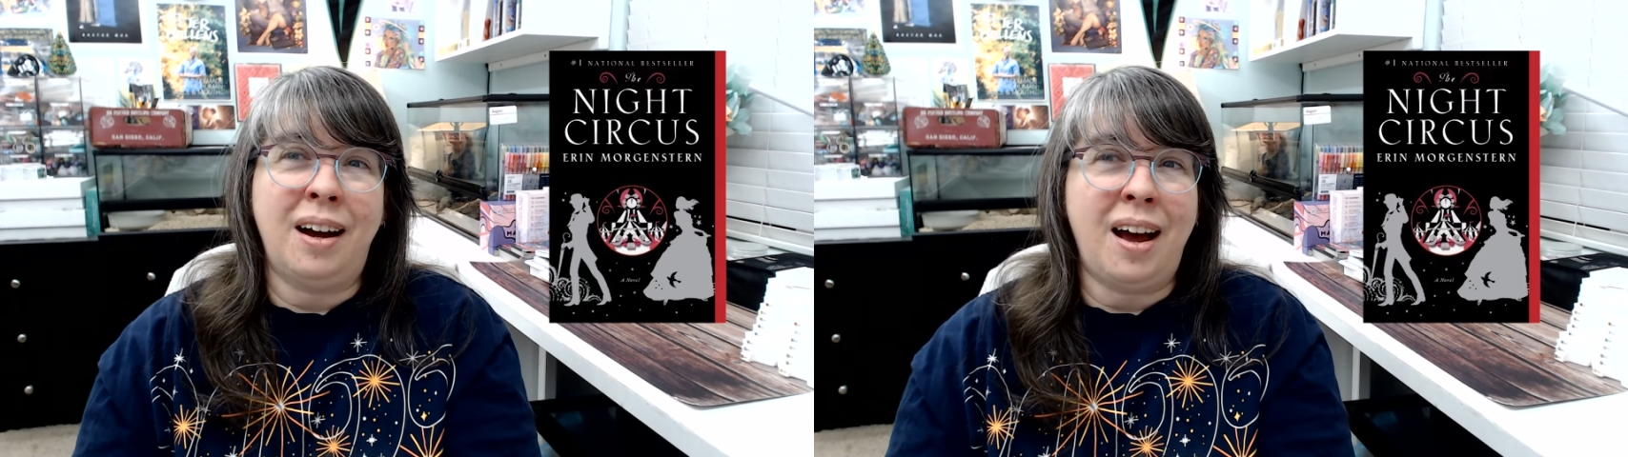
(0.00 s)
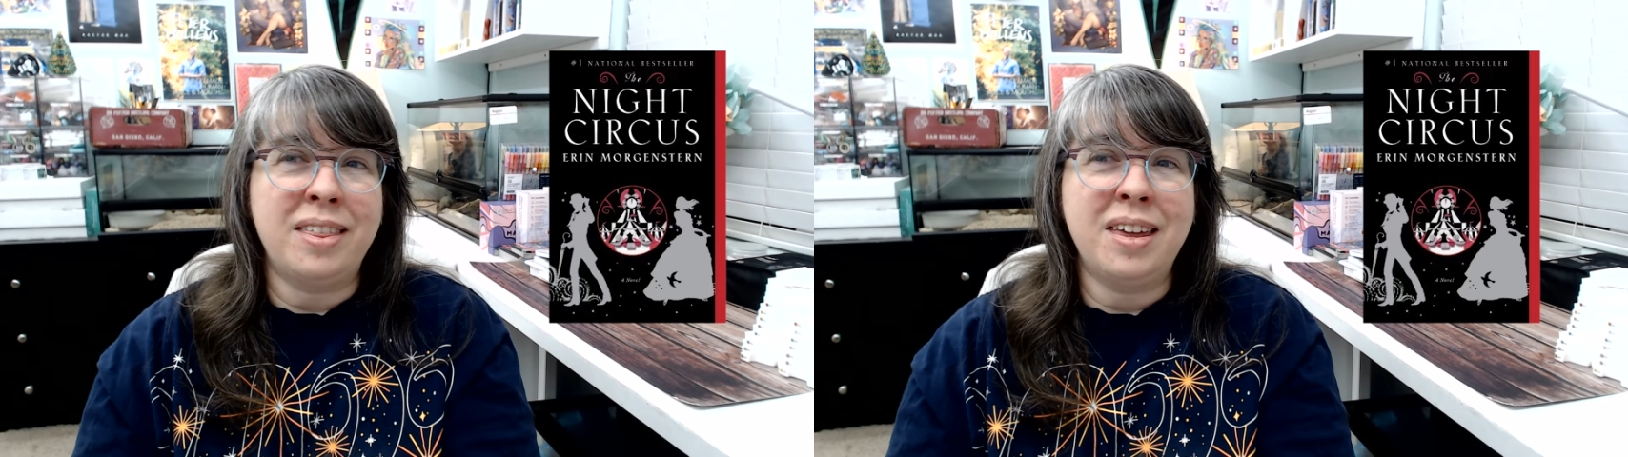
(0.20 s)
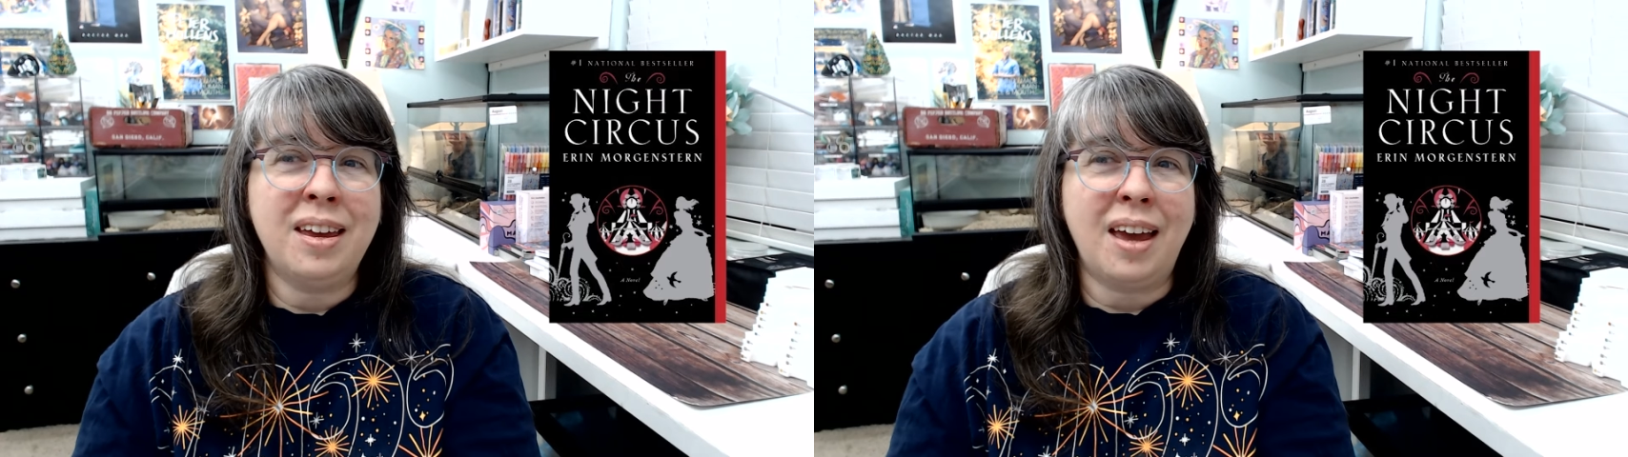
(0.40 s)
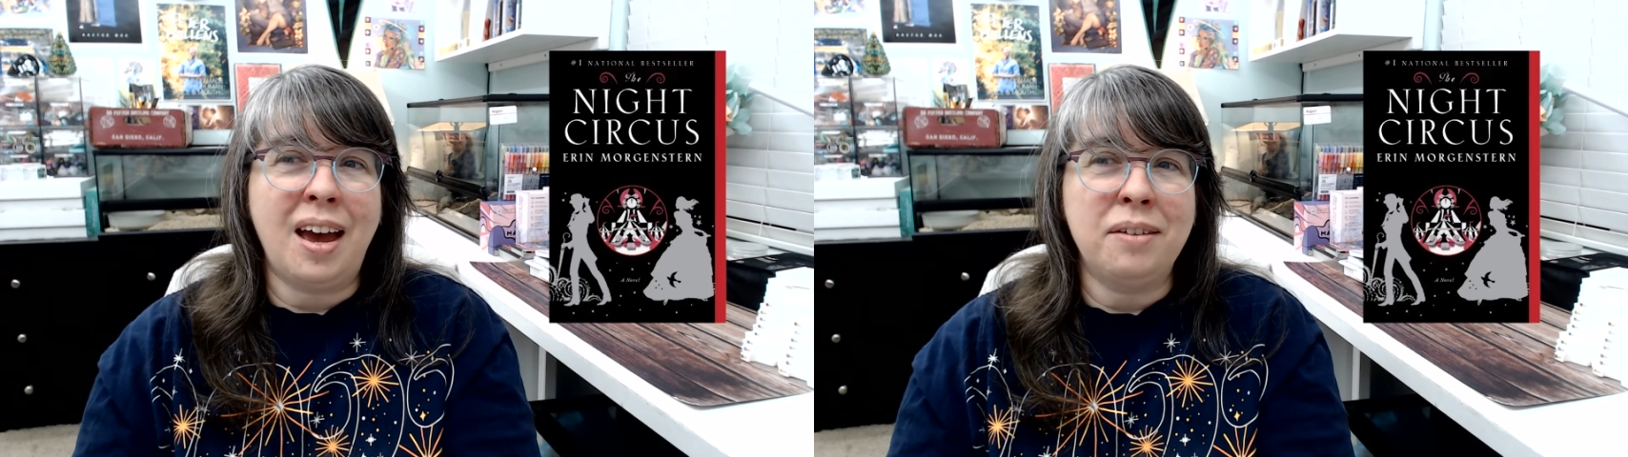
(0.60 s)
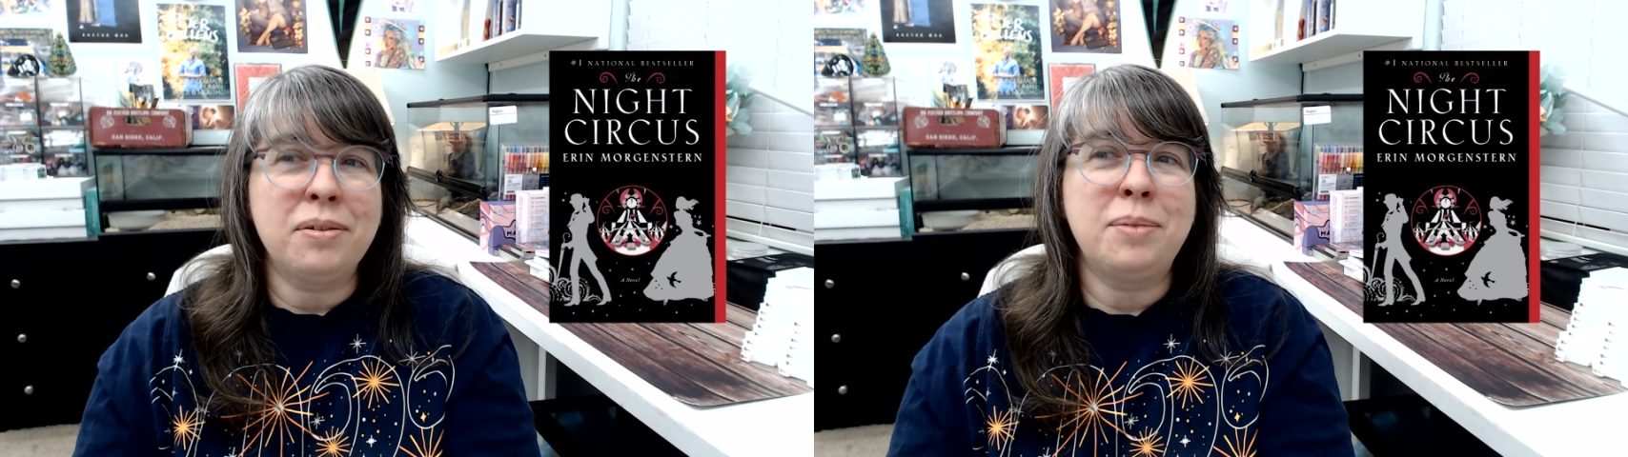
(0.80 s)
I think
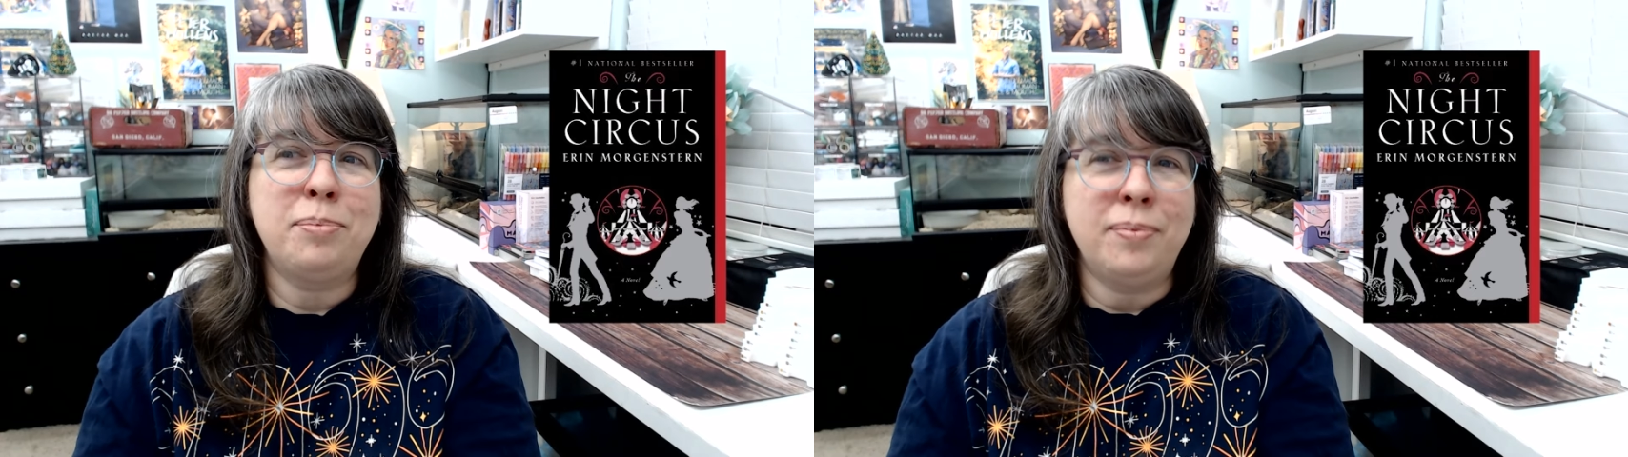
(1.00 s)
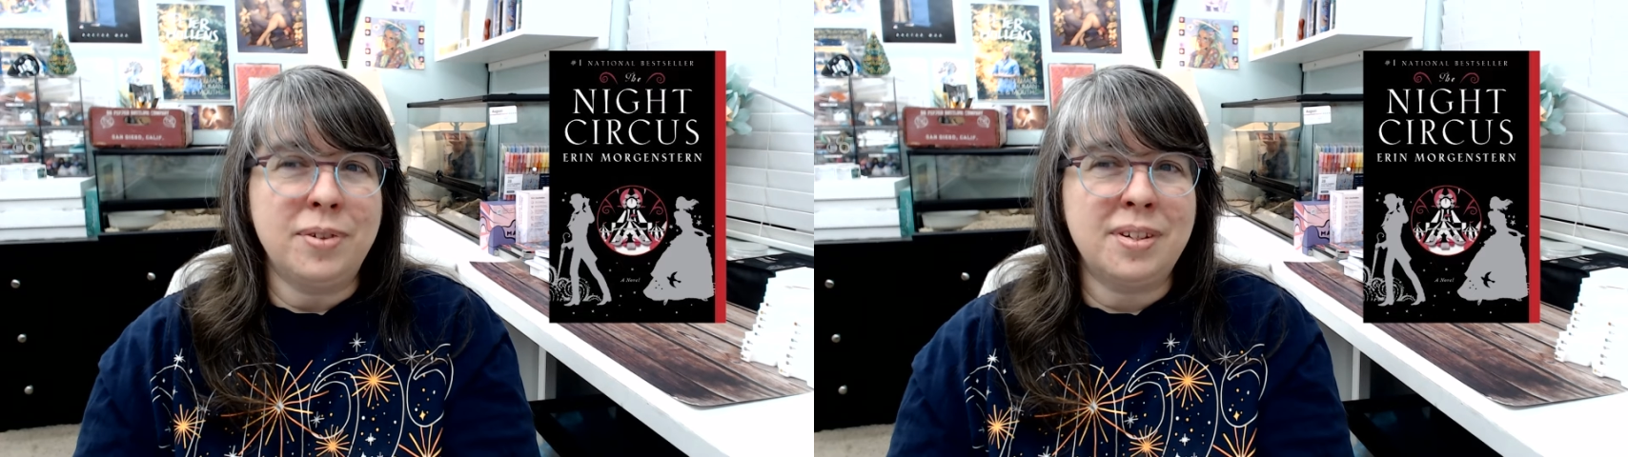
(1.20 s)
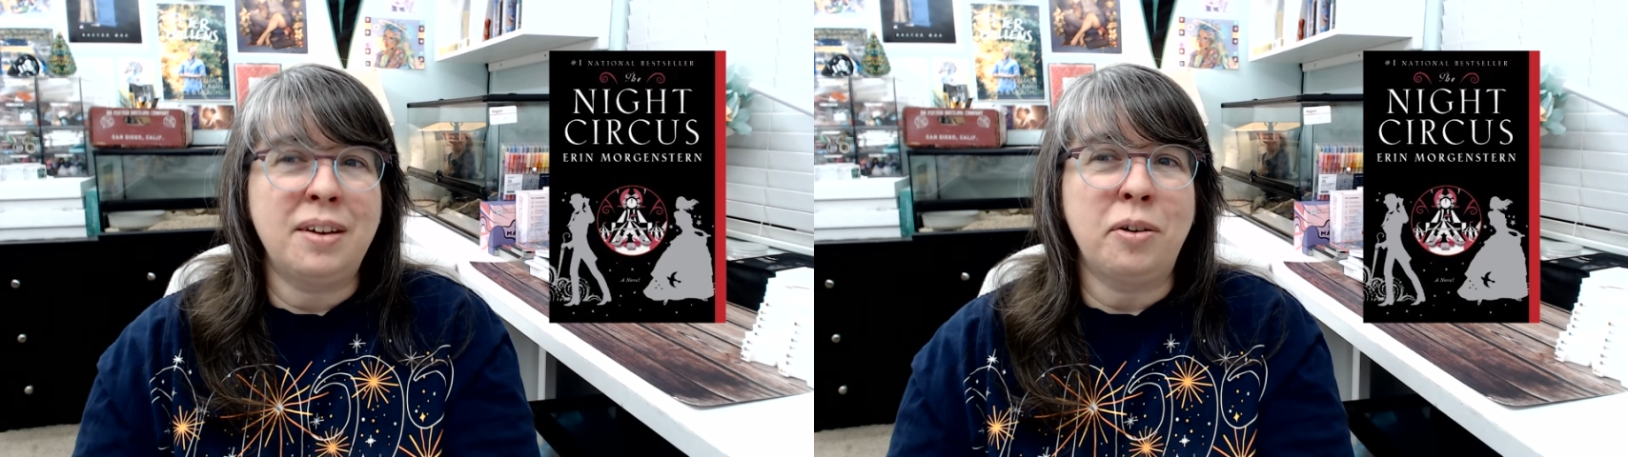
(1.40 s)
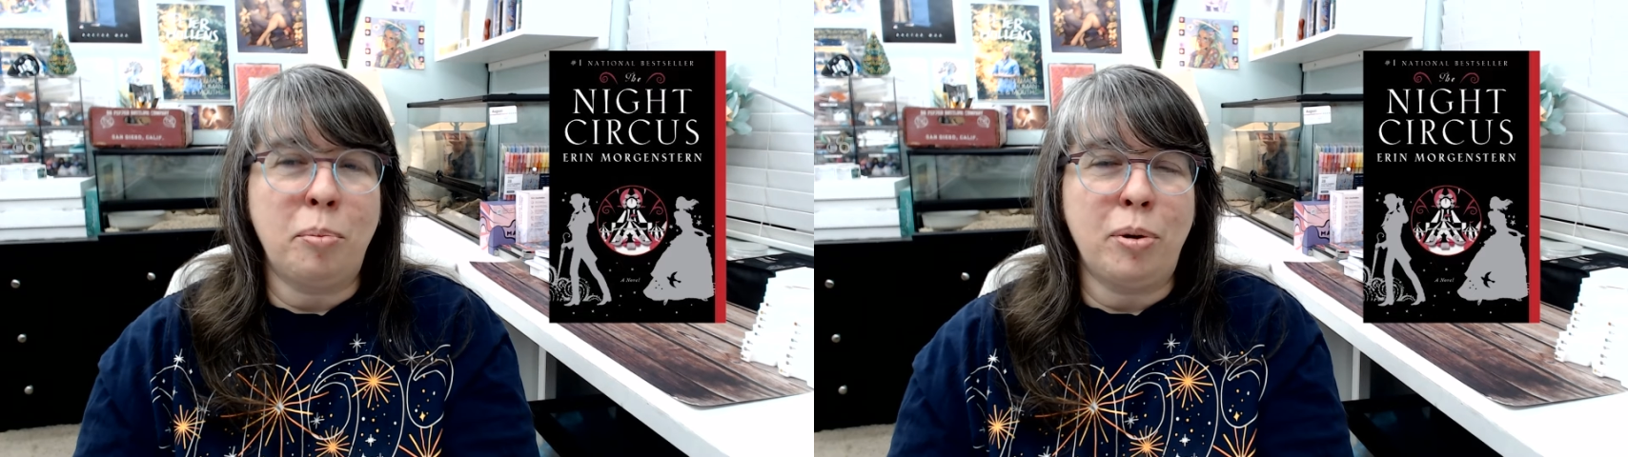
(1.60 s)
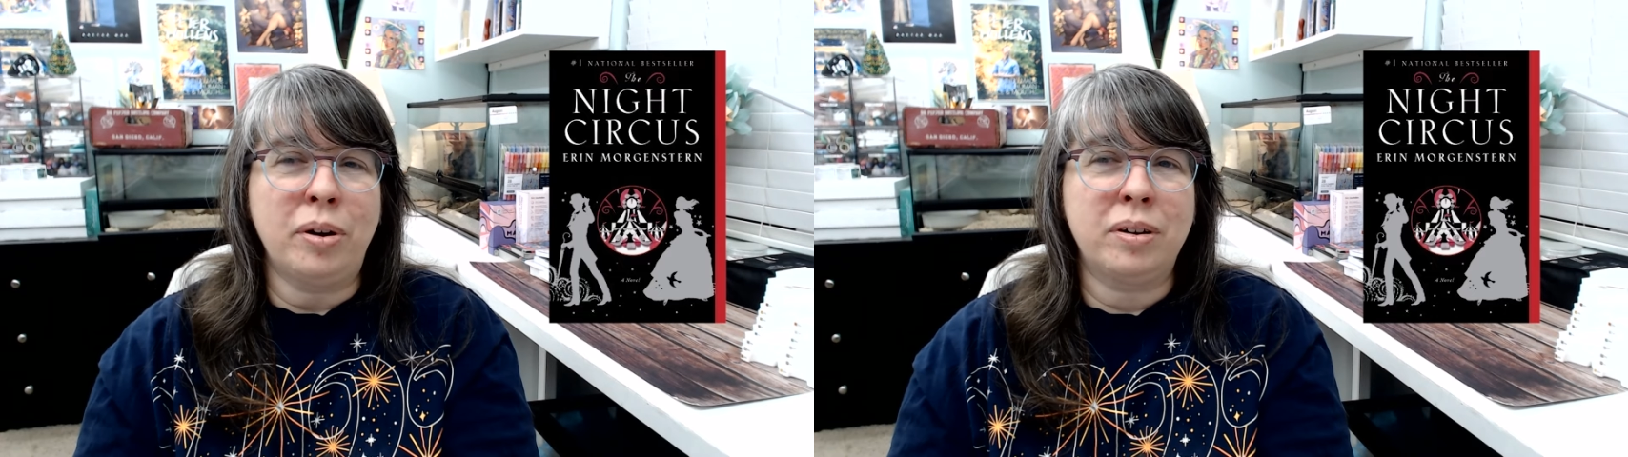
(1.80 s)
every single
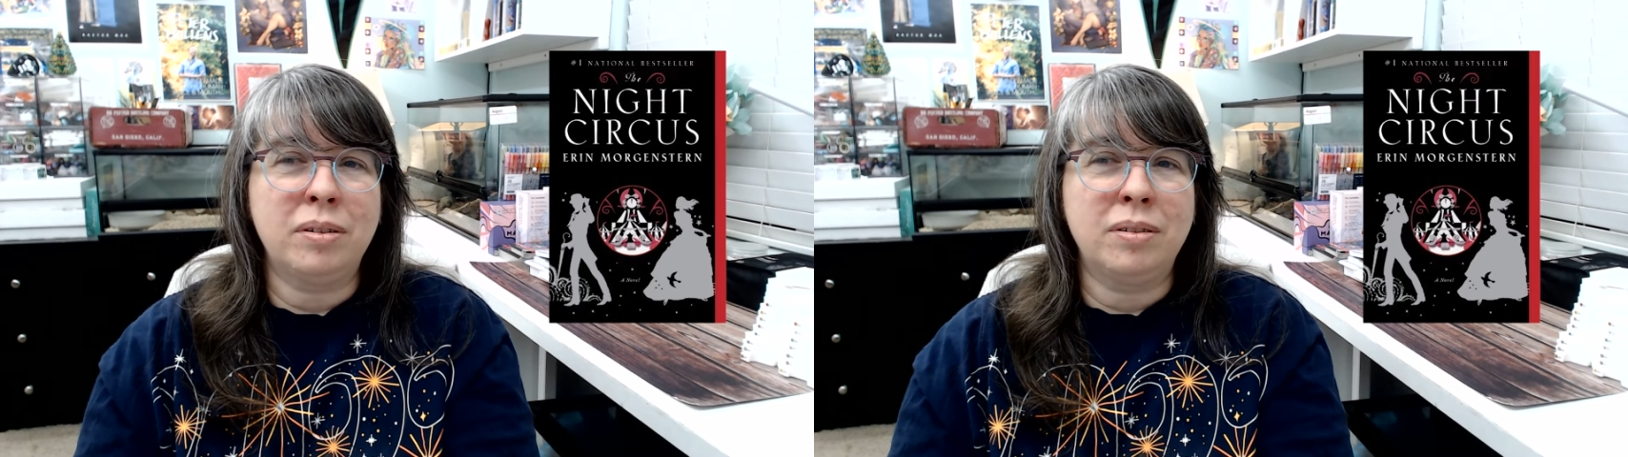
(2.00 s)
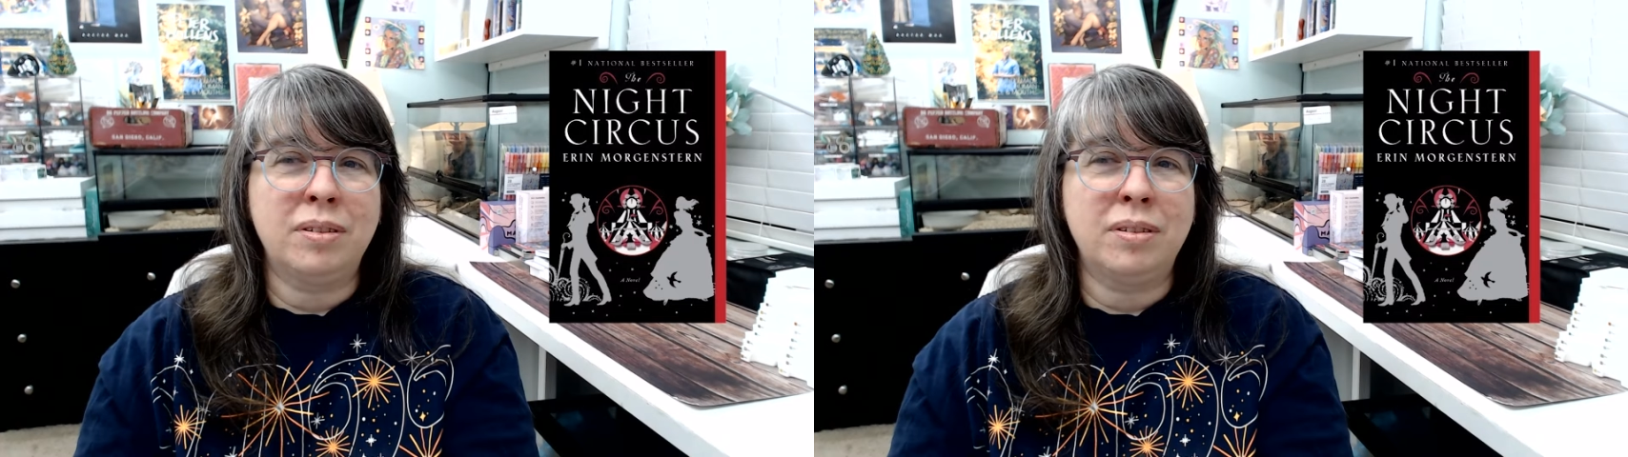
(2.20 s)
book